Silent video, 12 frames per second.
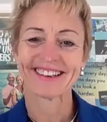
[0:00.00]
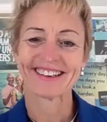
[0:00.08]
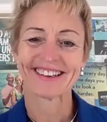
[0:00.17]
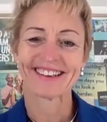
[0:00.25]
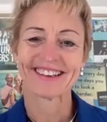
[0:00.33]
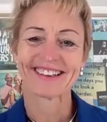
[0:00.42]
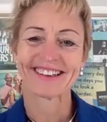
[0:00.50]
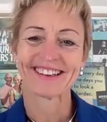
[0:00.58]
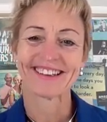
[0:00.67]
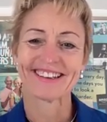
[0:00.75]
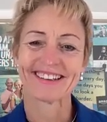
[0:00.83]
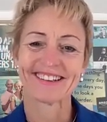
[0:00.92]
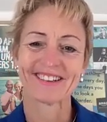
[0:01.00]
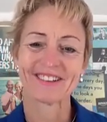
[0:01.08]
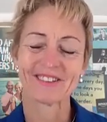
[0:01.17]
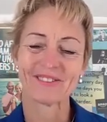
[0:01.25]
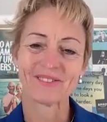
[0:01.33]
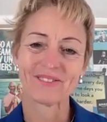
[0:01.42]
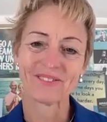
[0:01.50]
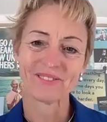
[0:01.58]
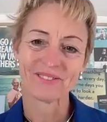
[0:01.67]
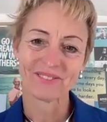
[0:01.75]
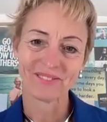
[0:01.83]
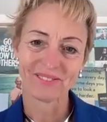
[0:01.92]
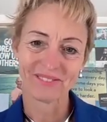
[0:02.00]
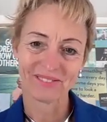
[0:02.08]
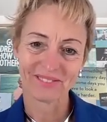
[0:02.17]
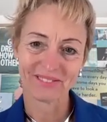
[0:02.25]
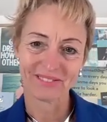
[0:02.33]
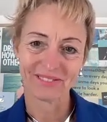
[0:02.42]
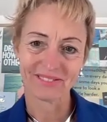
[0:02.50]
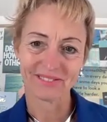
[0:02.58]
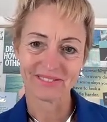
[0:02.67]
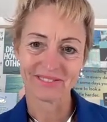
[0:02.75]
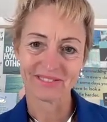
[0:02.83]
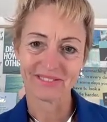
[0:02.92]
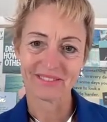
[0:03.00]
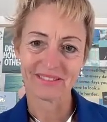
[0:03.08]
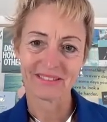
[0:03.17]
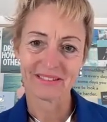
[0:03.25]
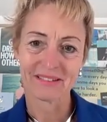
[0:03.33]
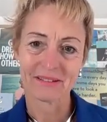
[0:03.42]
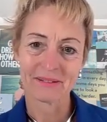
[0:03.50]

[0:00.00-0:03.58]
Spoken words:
[no speech]